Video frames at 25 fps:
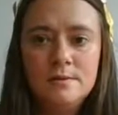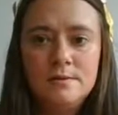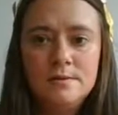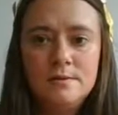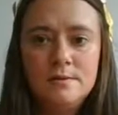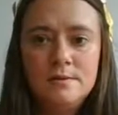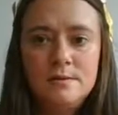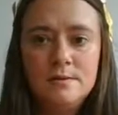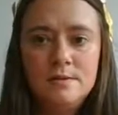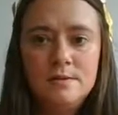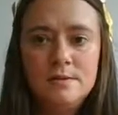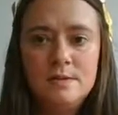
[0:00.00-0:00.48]

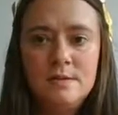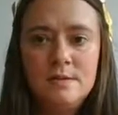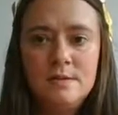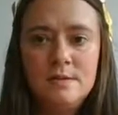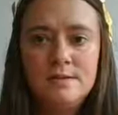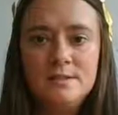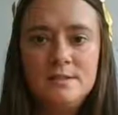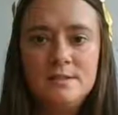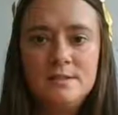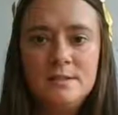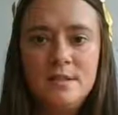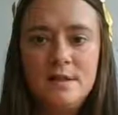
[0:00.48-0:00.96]
So as long
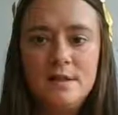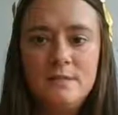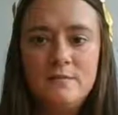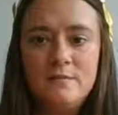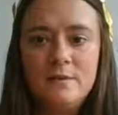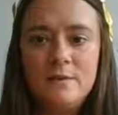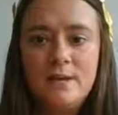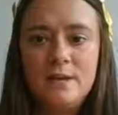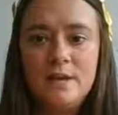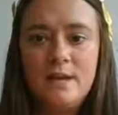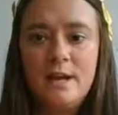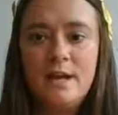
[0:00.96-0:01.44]
as it's
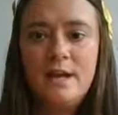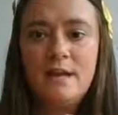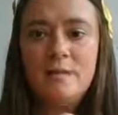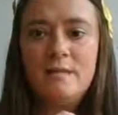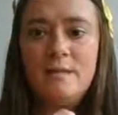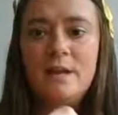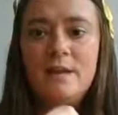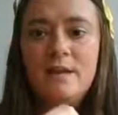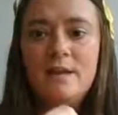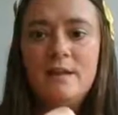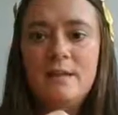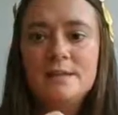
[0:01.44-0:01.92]
covering the
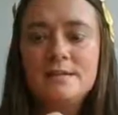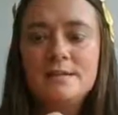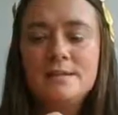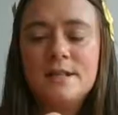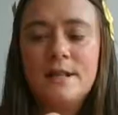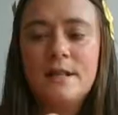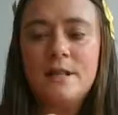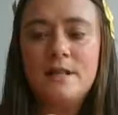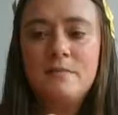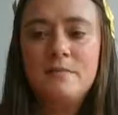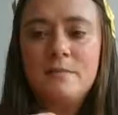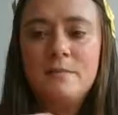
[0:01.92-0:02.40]
headband, that's
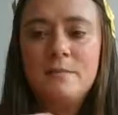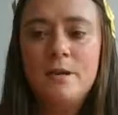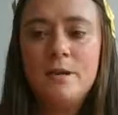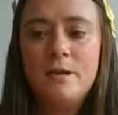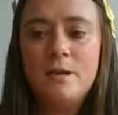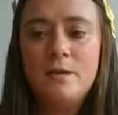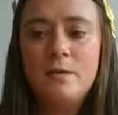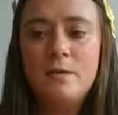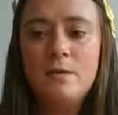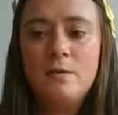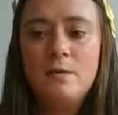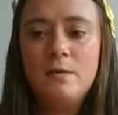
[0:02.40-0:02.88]
kind of my
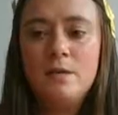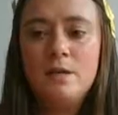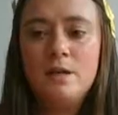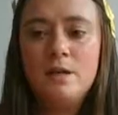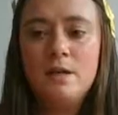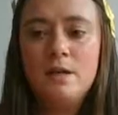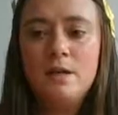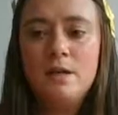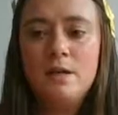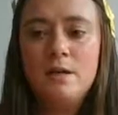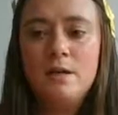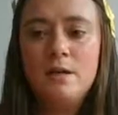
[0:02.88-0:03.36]
goal
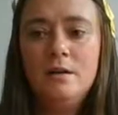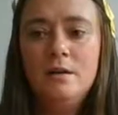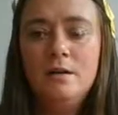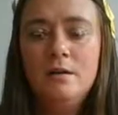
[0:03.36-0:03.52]
here.